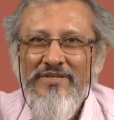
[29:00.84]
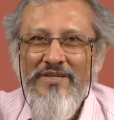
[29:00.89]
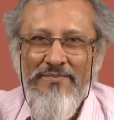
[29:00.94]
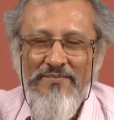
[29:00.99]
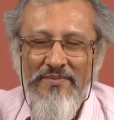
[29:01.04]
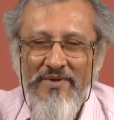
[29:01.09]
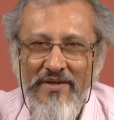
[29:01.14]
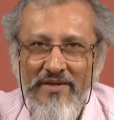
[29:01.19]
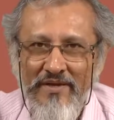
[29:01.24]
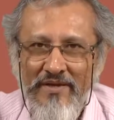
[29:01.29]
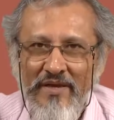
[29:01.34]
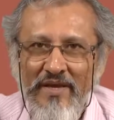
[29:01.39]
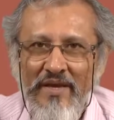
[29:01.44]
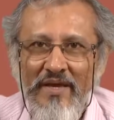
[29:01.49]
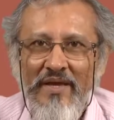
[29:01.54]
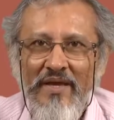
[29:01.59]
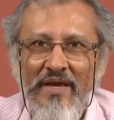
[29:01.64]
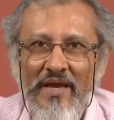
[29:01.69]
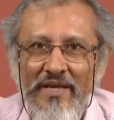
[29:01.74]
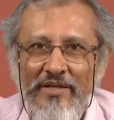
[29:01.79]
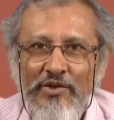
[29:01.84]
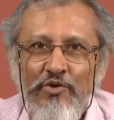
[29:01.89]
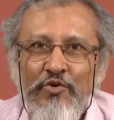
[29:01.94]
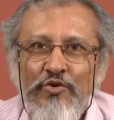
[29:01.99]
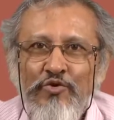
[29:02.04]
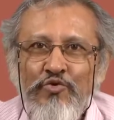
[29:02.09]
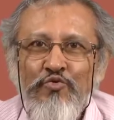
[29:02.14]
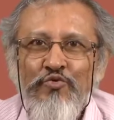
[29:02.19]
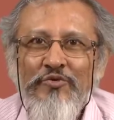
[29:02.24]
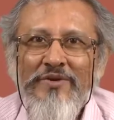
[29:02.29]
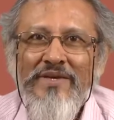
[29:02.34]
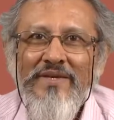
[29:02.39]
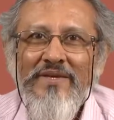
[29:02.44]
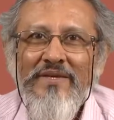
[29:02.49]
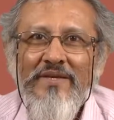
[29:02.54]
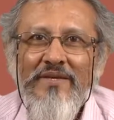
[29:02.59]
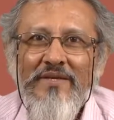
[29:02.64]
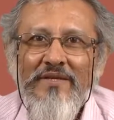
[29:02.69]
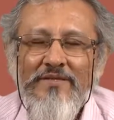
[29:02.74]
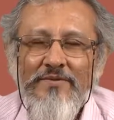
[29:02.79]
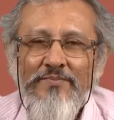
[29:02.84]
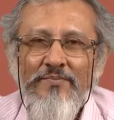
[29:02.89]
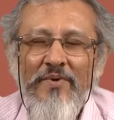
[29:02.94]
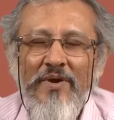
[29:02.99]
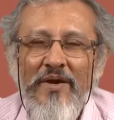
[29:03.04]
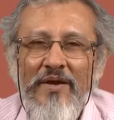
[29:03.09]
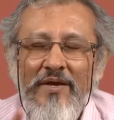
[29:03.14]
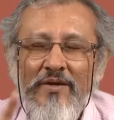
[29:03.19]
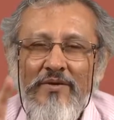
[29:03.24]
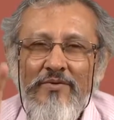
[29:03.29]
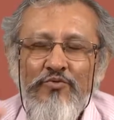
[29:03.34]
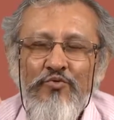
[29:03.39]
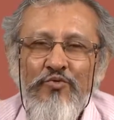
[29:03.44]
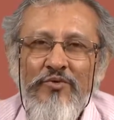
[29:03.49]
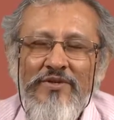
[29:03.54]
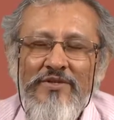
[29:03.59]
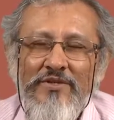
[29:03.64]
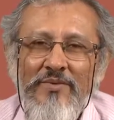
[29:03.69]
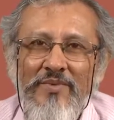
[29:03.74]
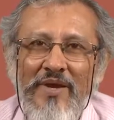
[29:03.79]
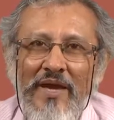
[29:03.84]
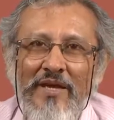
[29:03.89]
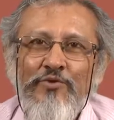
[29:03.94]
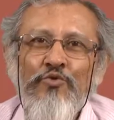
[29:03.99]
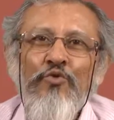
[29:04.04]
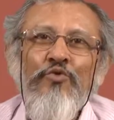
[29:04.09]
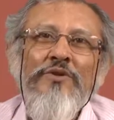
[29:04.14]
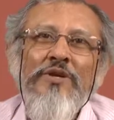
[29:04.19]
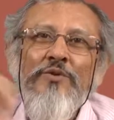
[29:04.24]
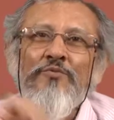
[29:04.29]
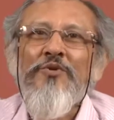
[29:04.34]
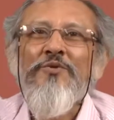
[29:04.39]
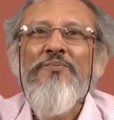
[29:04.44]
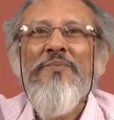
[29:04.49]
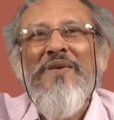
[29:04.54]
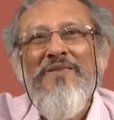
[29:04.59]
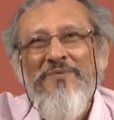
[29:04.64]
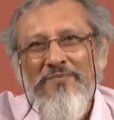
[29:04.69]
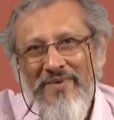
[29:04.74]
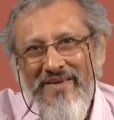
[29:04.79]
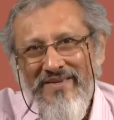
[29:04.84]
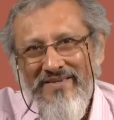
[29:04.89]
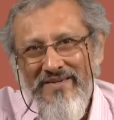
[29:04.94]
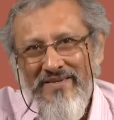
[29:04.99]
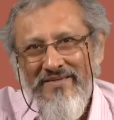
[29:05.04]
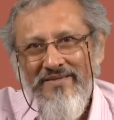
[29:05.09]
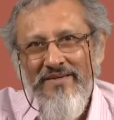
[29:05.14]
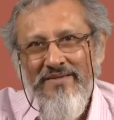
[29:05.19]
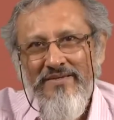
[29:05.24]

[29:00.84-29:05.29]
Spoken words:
is happening. And you're doing it by doing some hand-holding with mathematics.